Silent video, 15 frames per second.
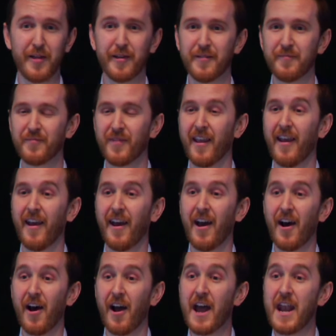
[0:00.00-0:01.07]
with,
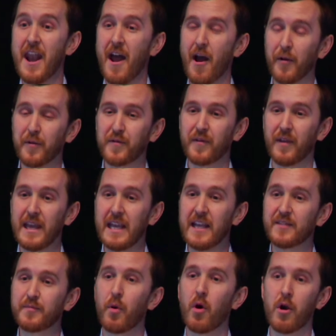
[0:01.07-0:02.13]
announced
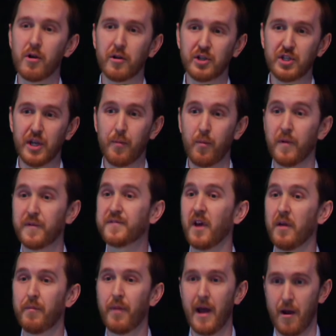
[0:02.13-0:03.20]
its partnership with
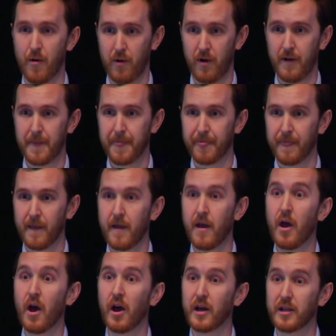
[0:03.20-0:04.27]
SunPower,
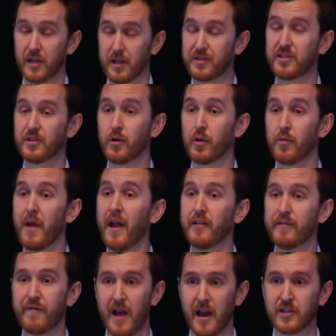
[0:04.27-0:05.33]
a solar
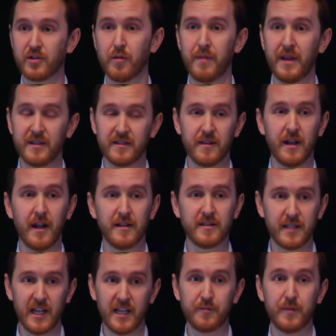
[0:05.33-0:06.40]
manufacturer based in the
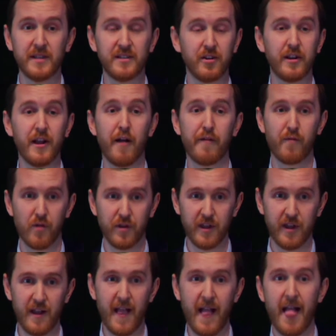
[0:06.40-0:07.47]
United States, based here in
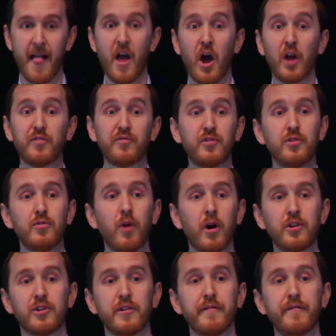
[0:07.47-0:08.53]
California, a
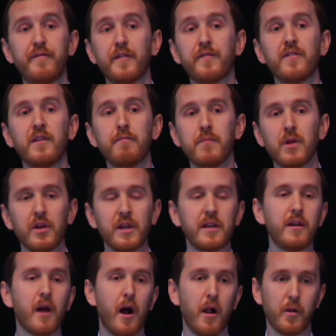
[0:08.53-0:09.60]
$250
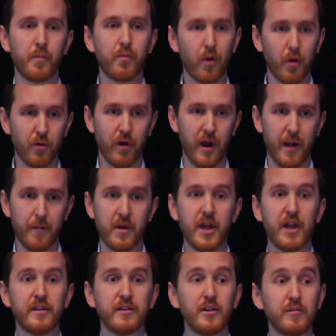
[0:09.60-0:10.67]
million program
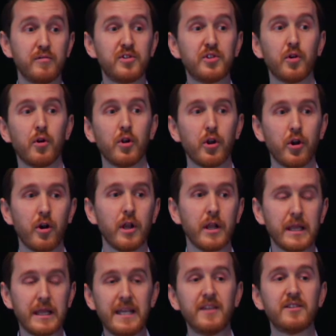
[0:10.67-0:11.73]
to do solar
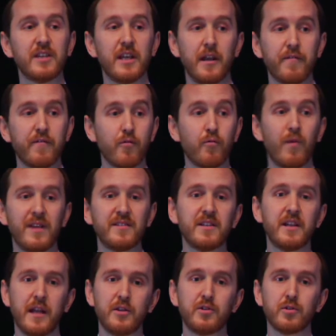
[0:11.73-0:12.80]
leasing for
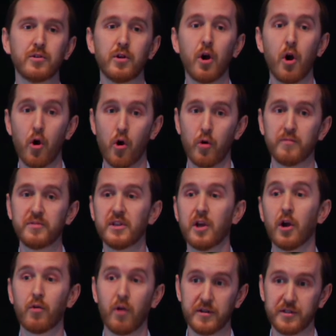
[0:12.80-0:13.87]
residential
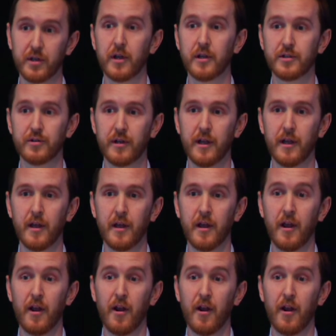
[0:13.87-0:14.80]
homes across the country.